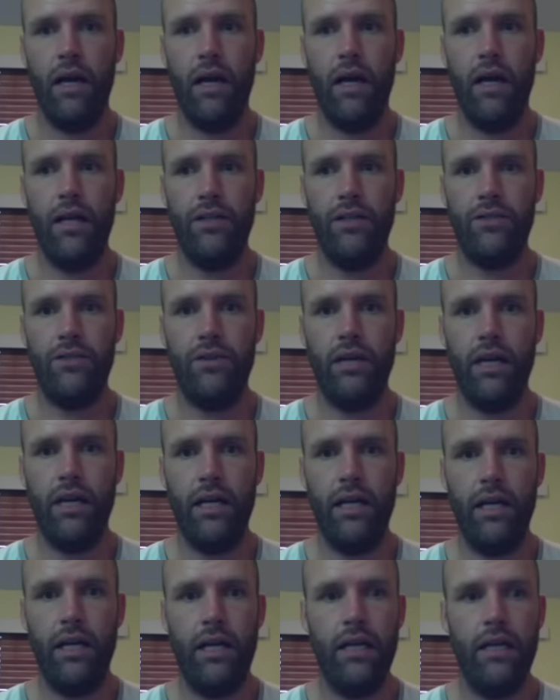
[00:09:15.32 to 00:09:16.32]
And trying
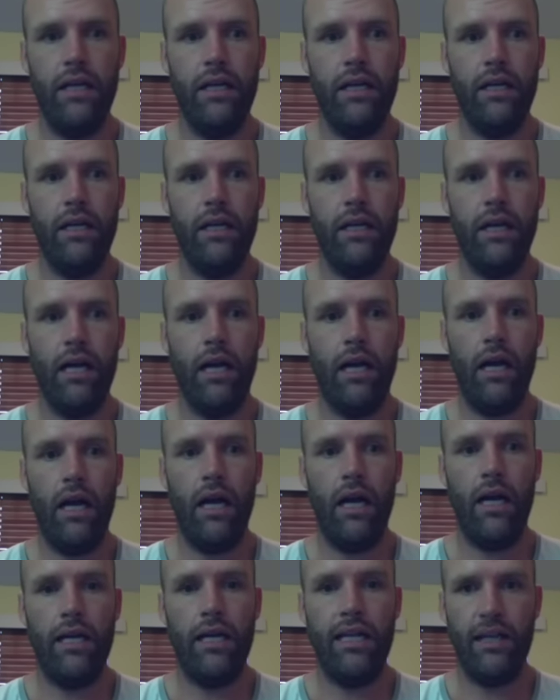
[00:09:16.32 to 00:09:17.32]
to
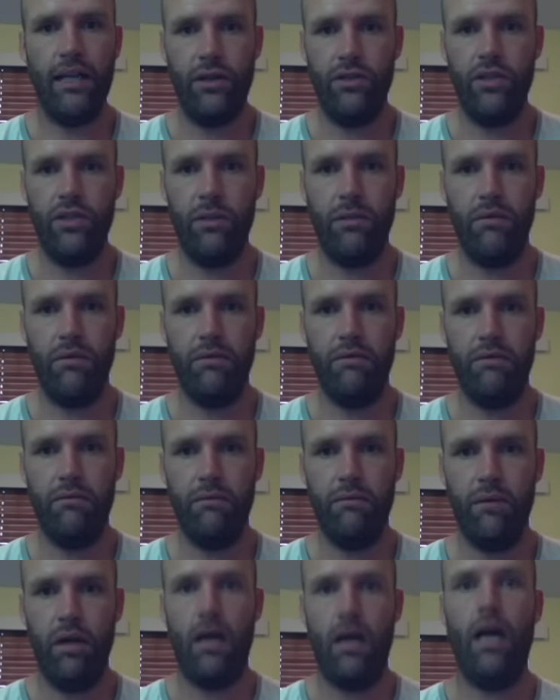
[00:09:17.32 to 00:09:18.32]
get on top of
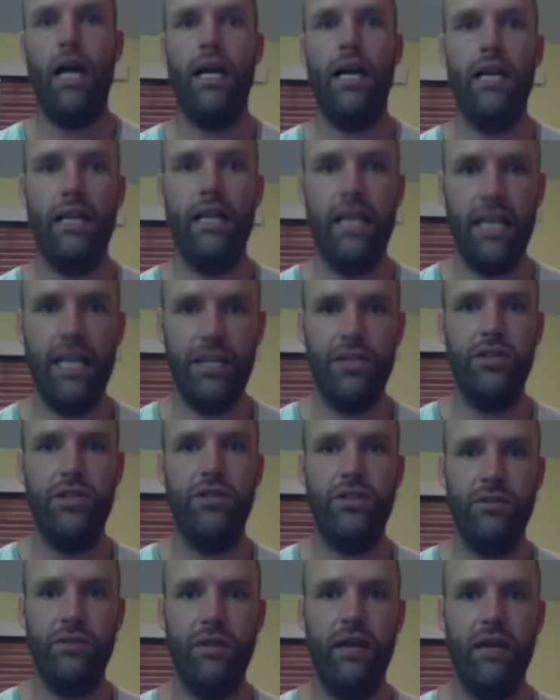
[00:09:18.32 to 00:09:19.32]
my
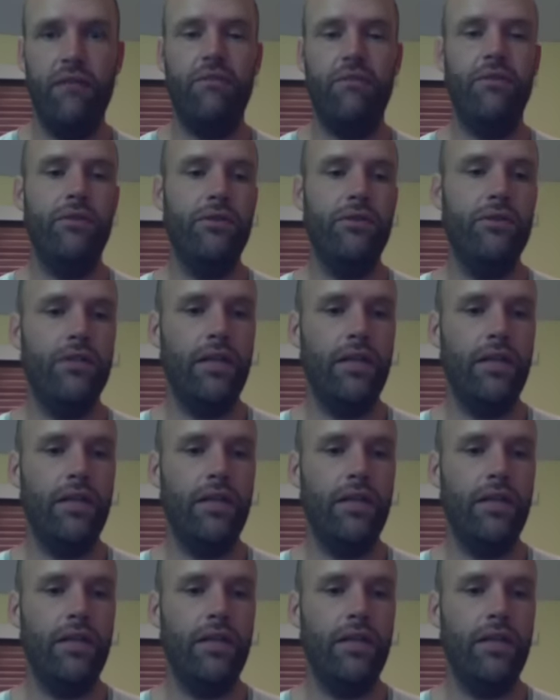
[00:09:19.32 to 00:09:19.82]
issues around food.